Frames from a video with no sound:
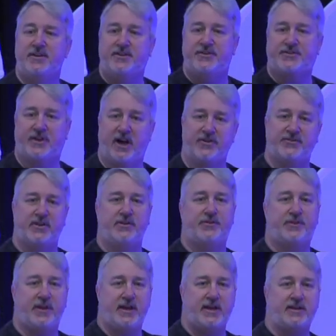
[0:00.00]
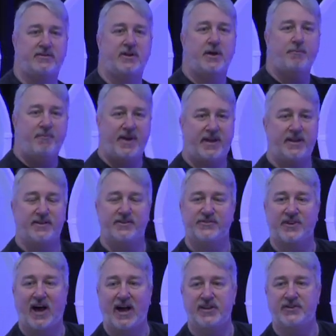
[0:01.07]
discussing things, making
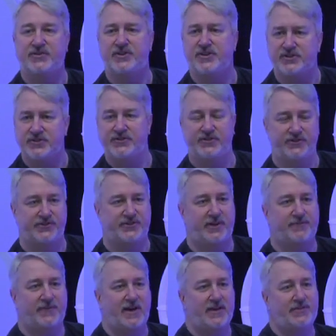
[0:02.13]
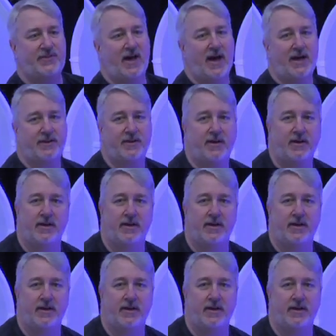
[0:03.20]
design decisions and stuff like that